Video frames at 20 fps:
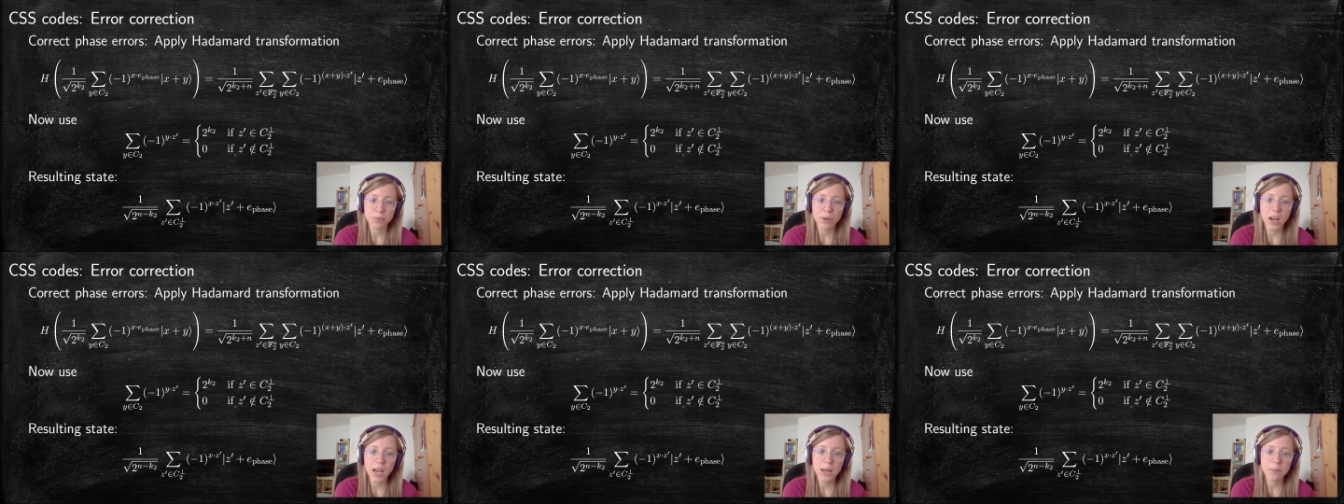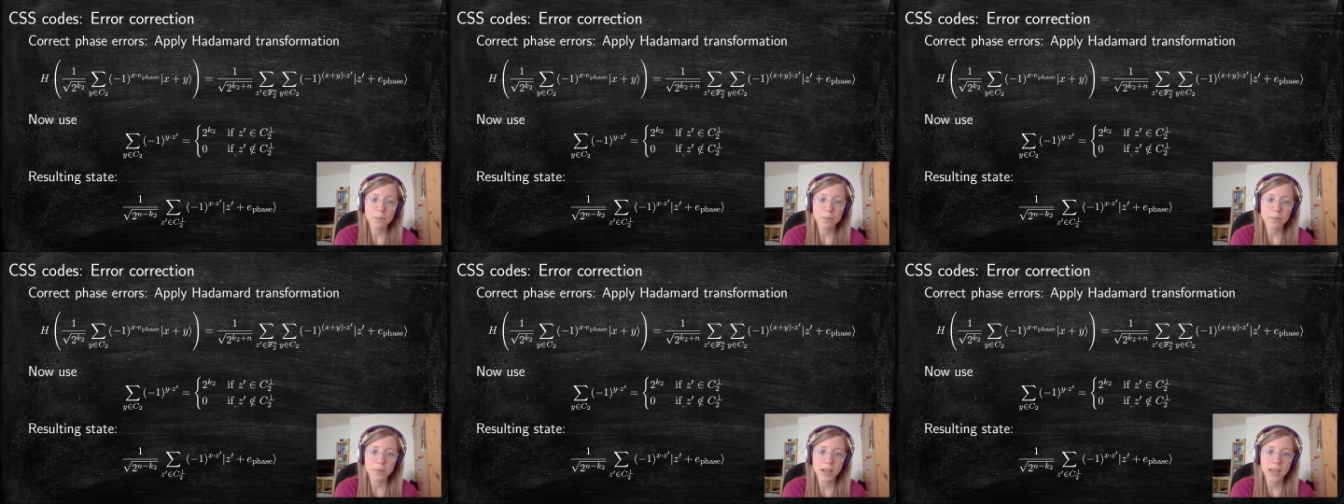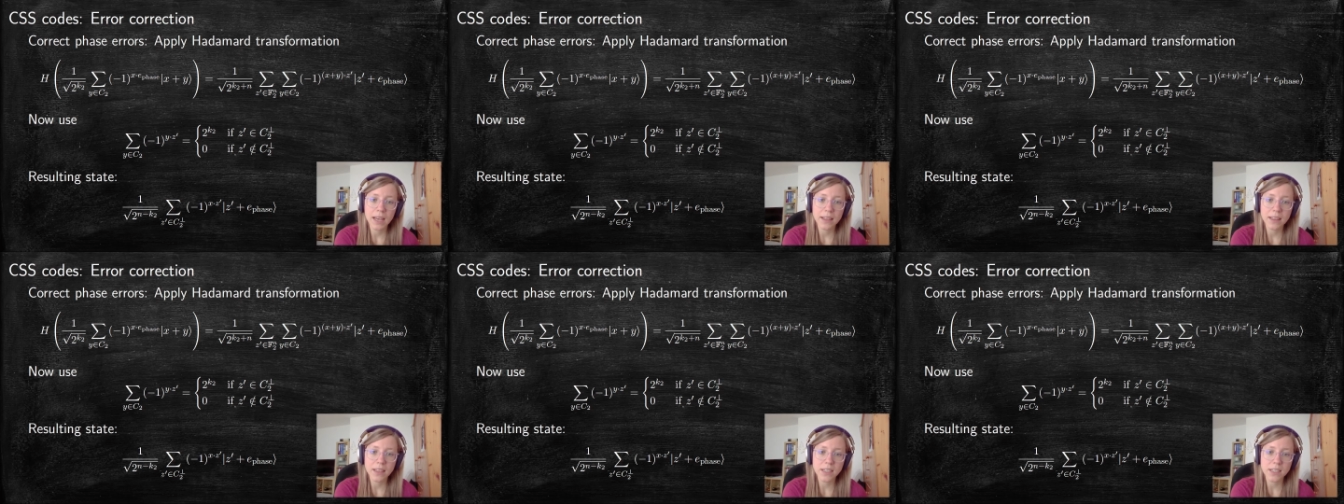prime
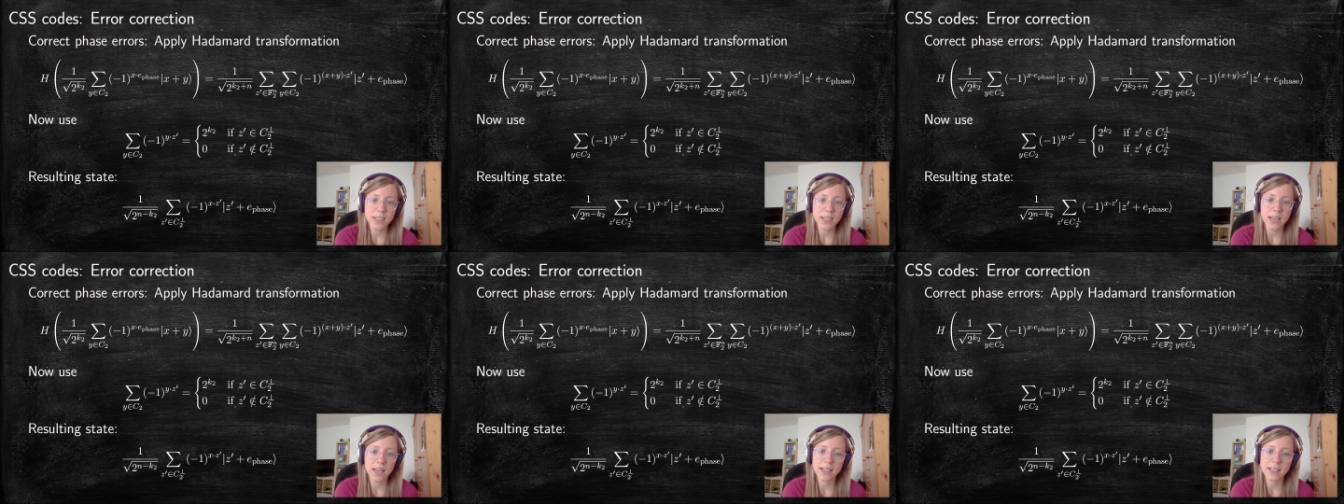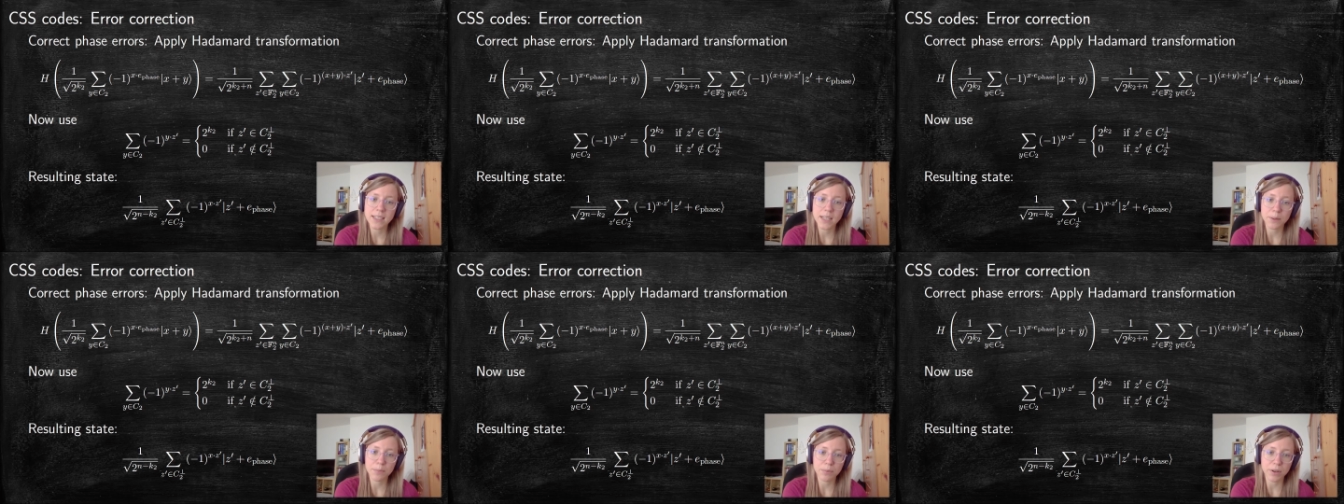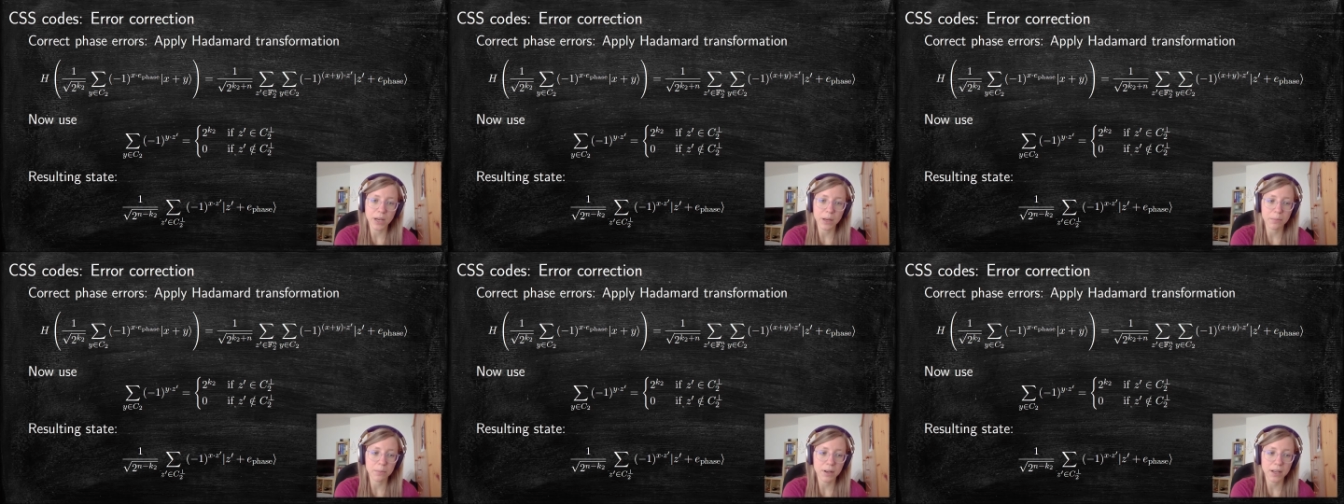and the state z
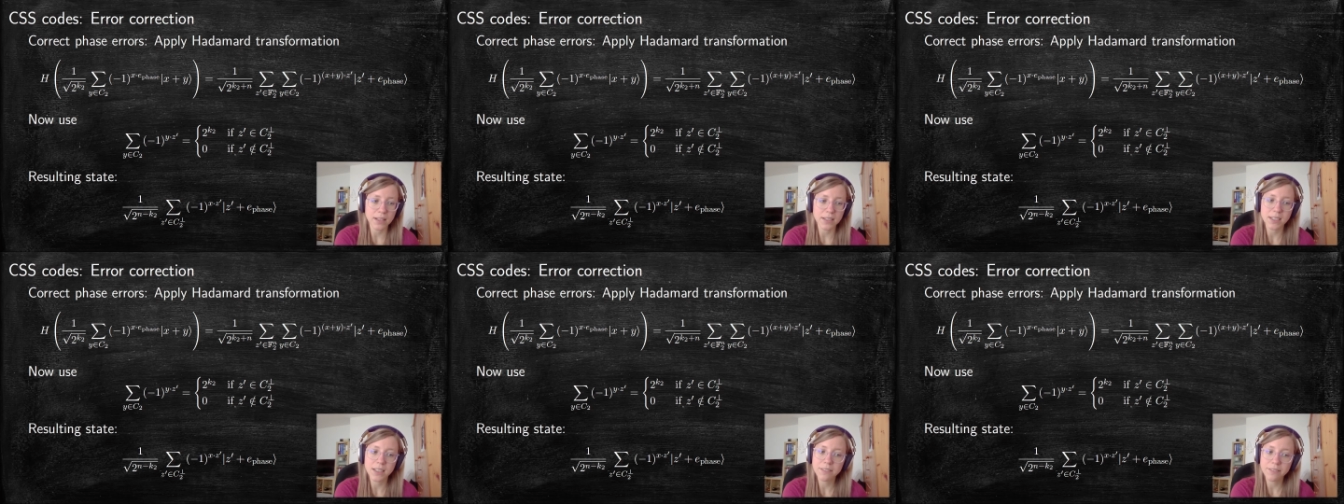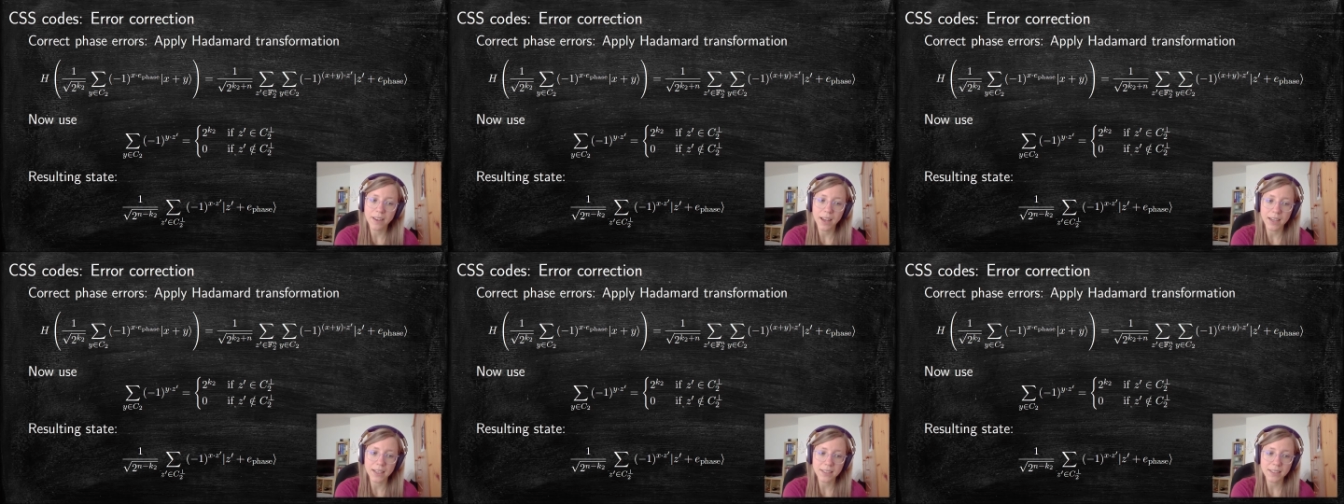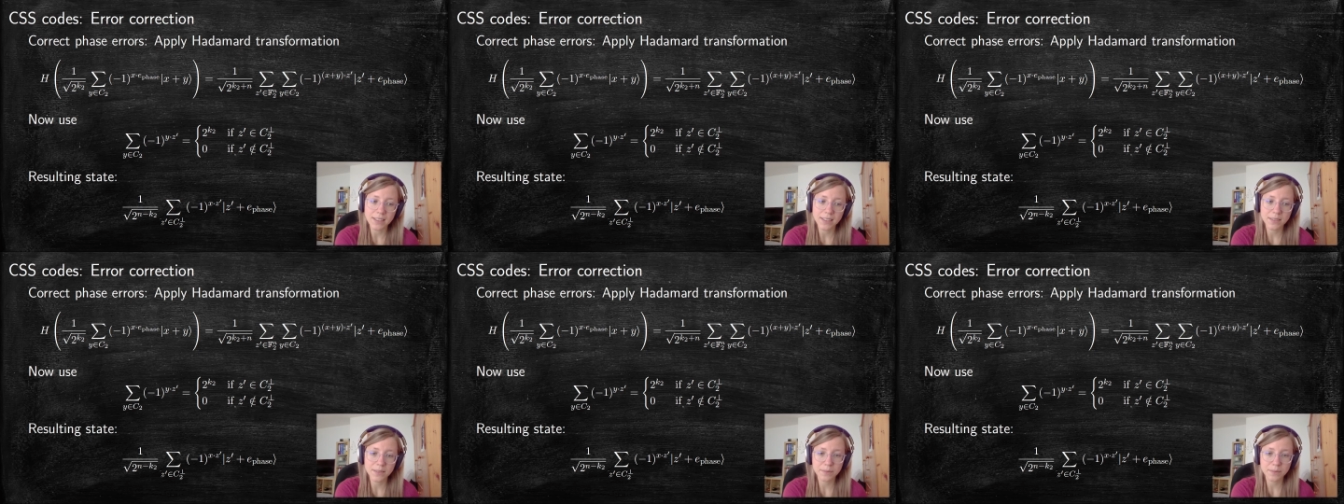prime plus e phase.